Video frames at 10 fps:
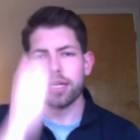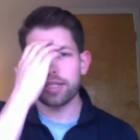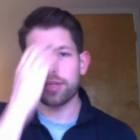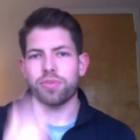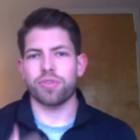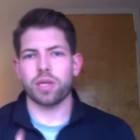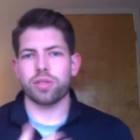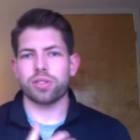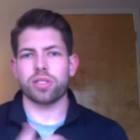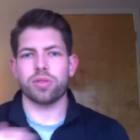In the name of the Father,
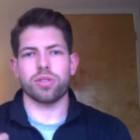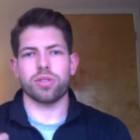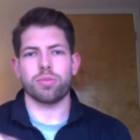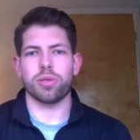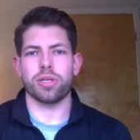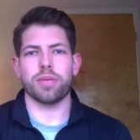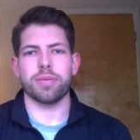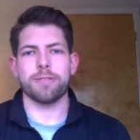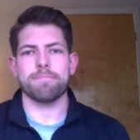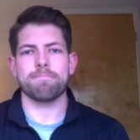Son, Holy Spirit,
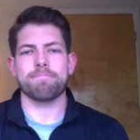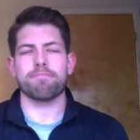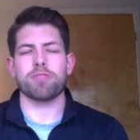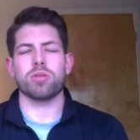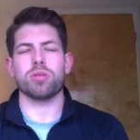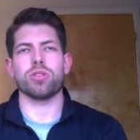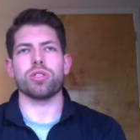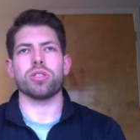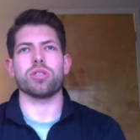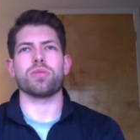amen. Lord
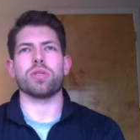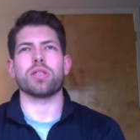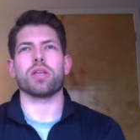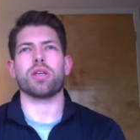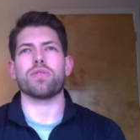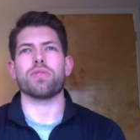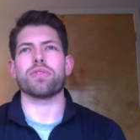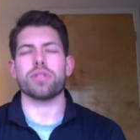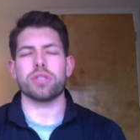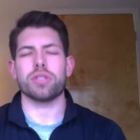Jesus, we thank you for this
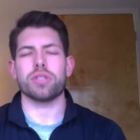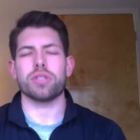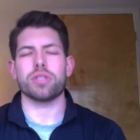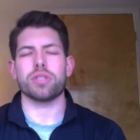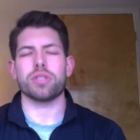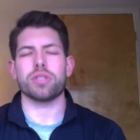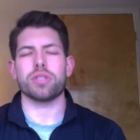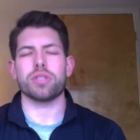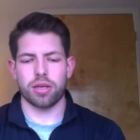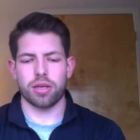day. Thank you
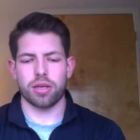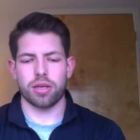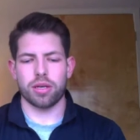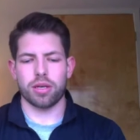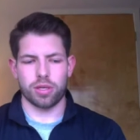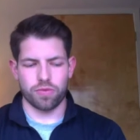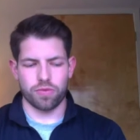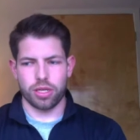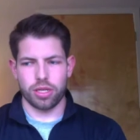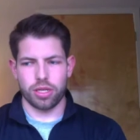for this
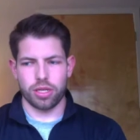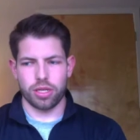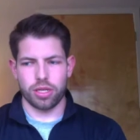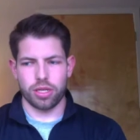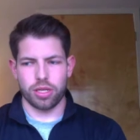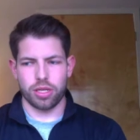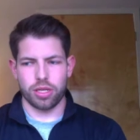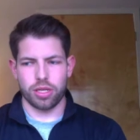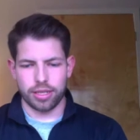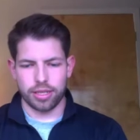opportunity to
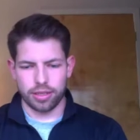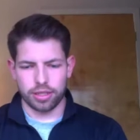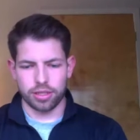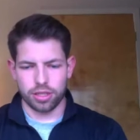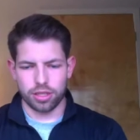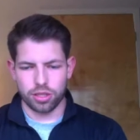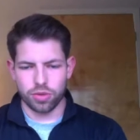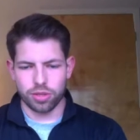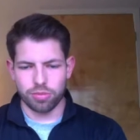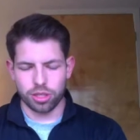
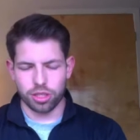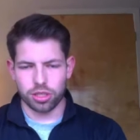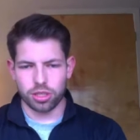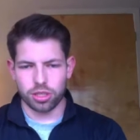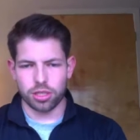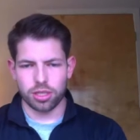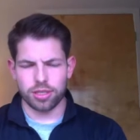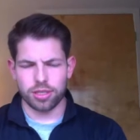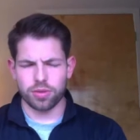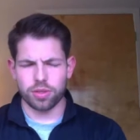continue in the mission,
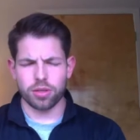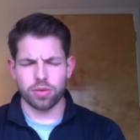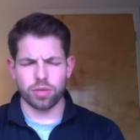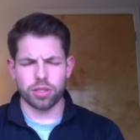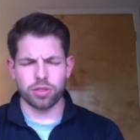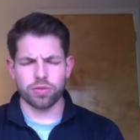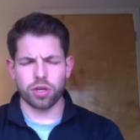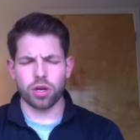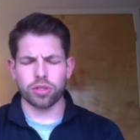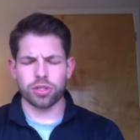continue in what you've
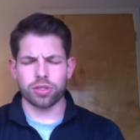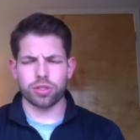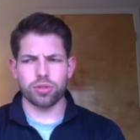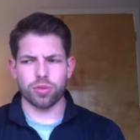called us to.